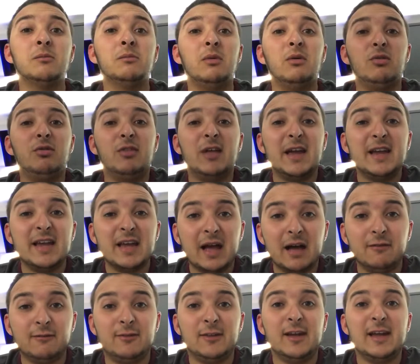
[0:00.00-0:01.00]
but they
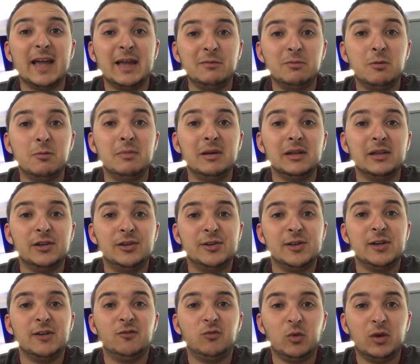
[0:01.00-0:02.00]
have the
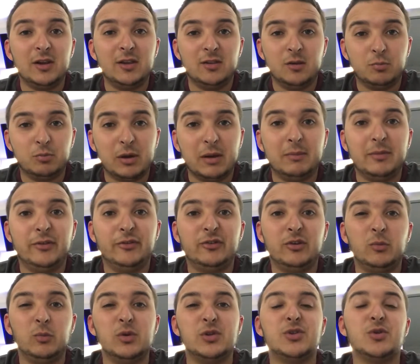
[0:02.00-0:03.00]
capability of winning the
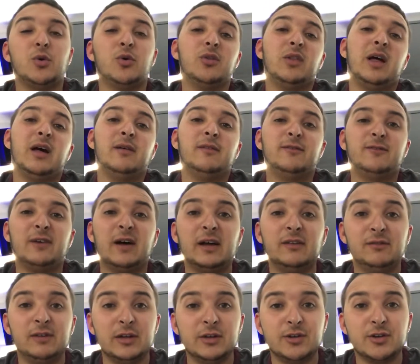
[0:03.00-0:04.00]
Premiership. We saw that
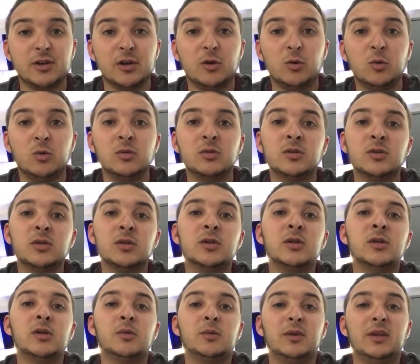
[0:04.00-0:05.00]
5 years ago
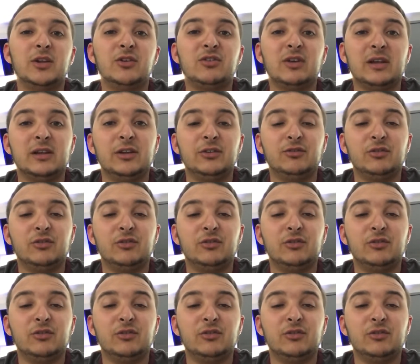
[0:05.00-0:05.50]
when they challenged